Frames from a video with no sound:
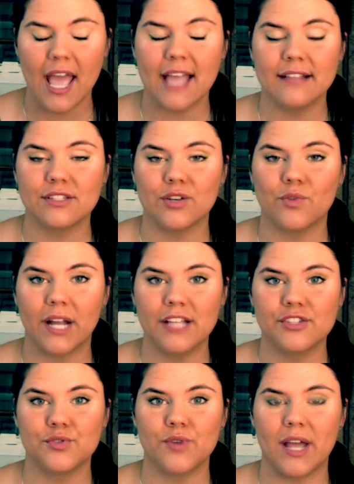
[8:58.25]
And so what I
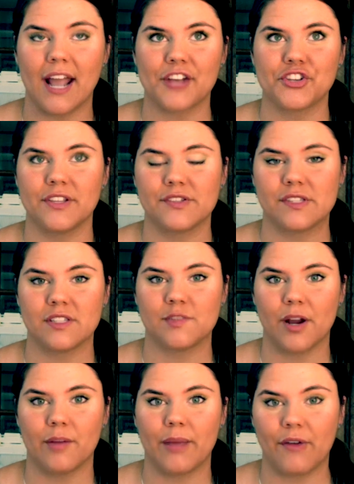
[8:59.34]
do, and actually this is
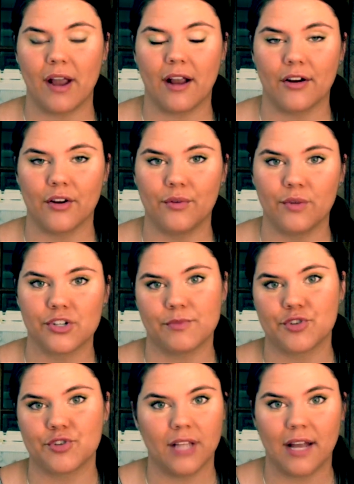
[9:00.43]
inspired by Grant Cardone, which I'm
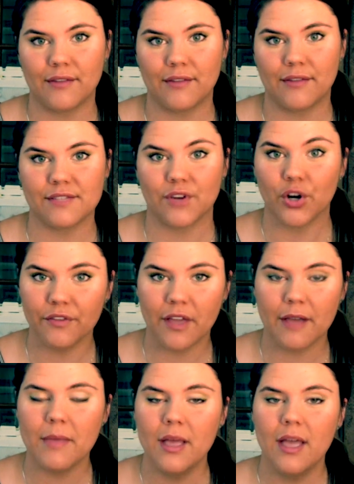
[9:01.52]
sure a lot of you guys have heard of
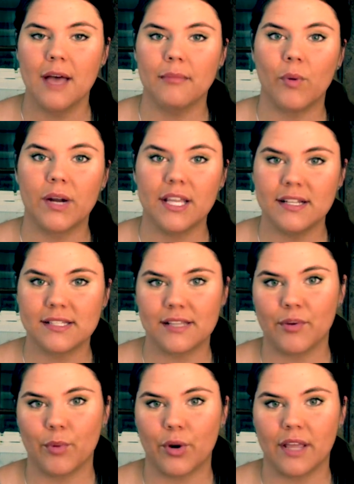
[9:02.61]
him, but what he does
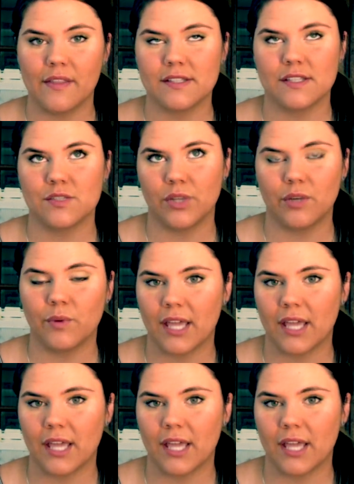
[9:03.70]
every morning, and this is really what